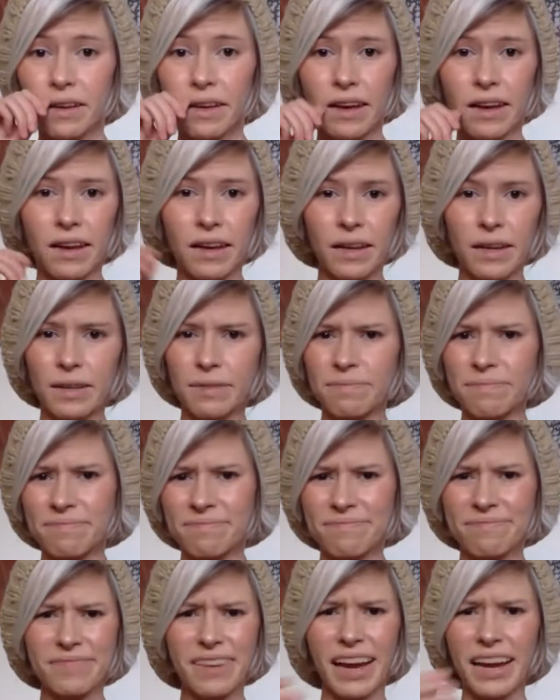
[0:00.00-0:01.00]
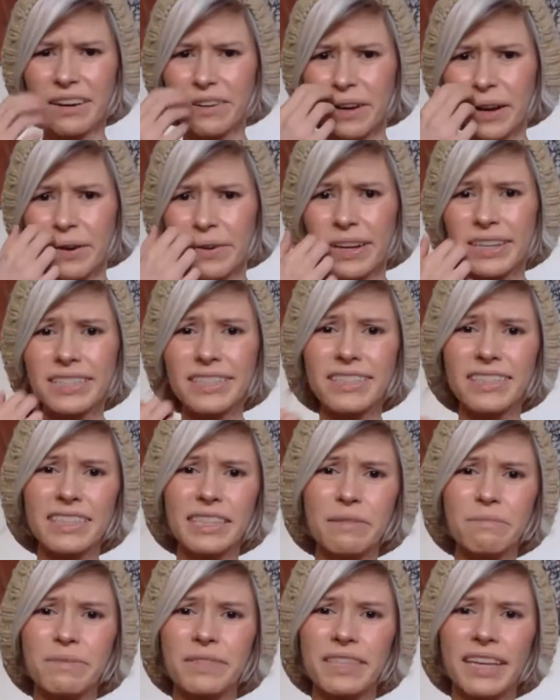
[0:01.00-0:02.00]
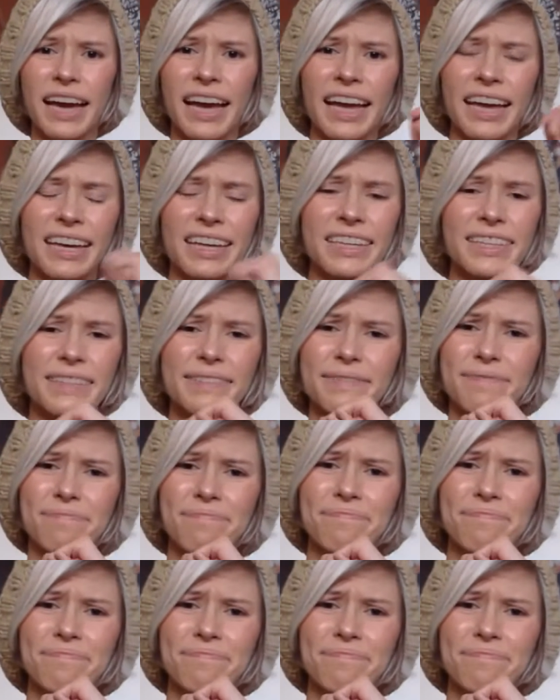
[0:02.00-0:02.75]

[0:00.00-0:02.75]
I don't know. It seems like